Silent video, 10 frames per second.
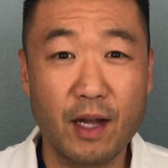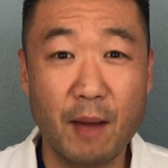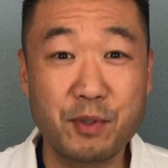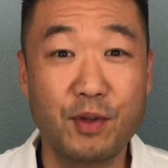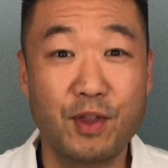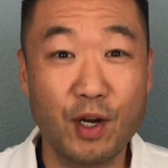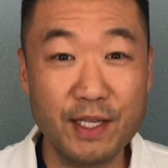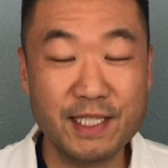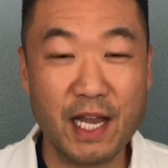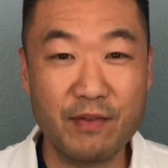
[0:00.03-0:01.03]
Up to
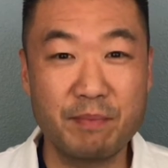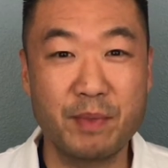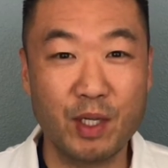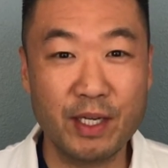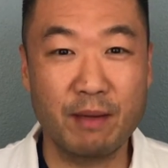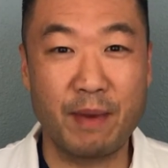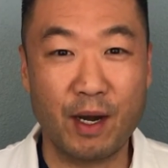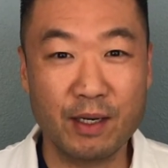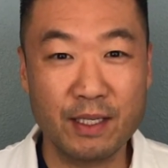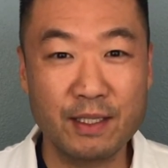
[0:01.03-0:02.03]
37 million
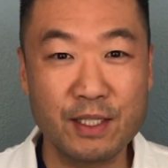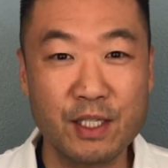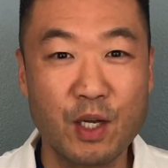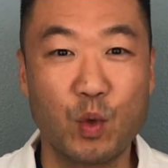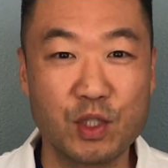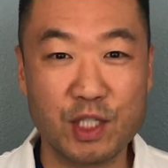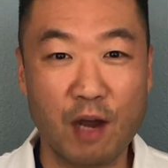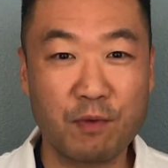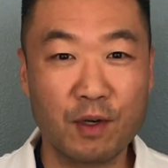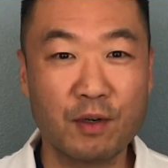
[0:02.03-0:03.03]
Americans will
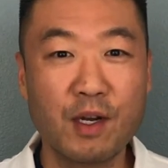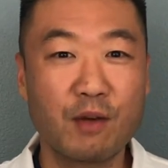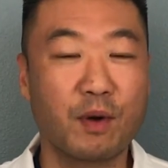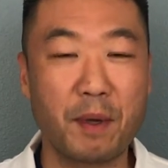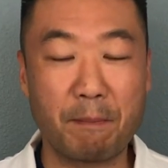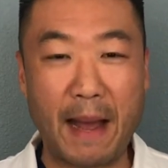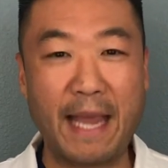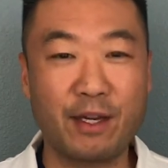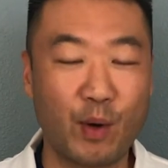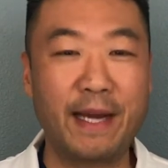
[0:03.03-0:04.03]
suffer from a
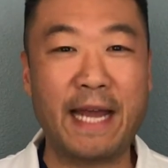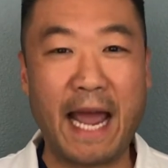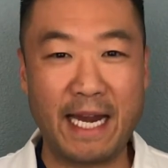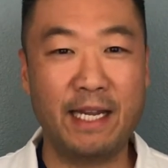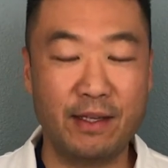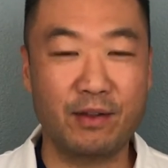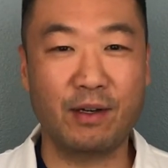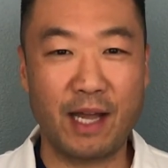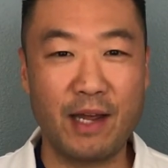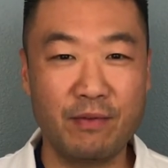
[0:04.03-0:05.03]
migraine headache in their
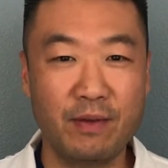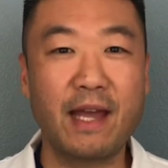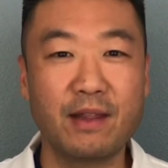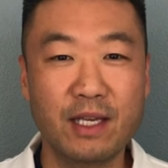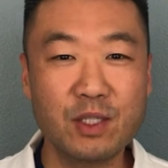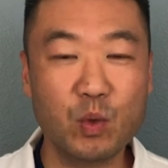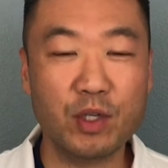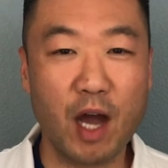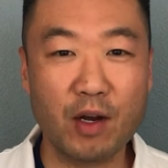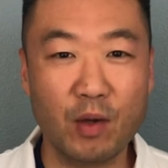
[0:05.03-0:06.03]
life. And this will
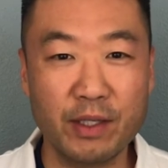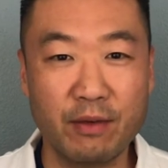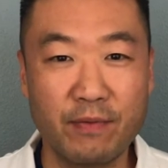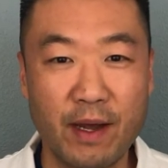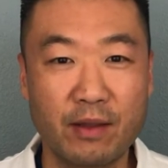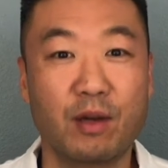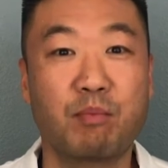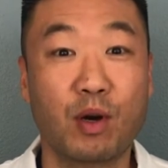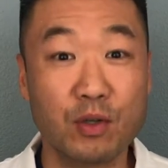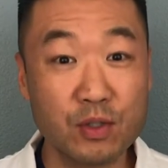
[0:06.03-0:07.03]
not only affect their
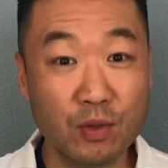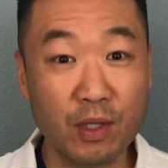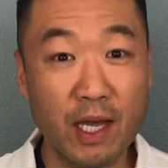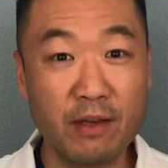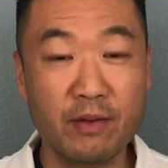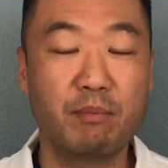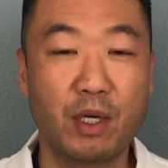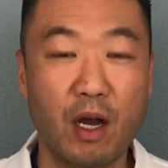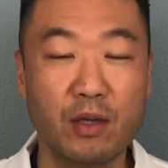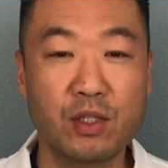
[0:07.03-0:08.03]
personal life, but
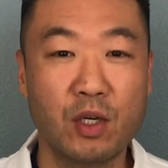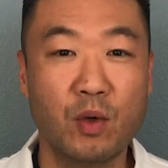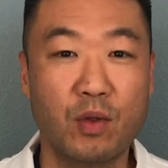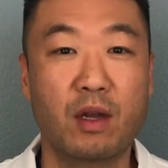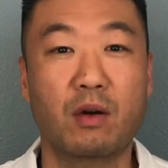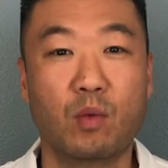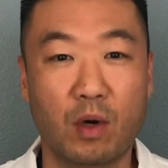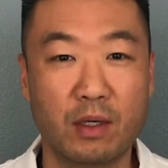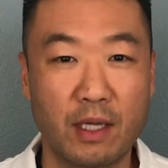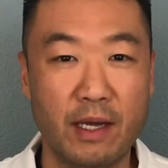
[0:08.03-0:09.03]
also their
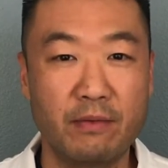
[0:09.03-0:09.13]
work life.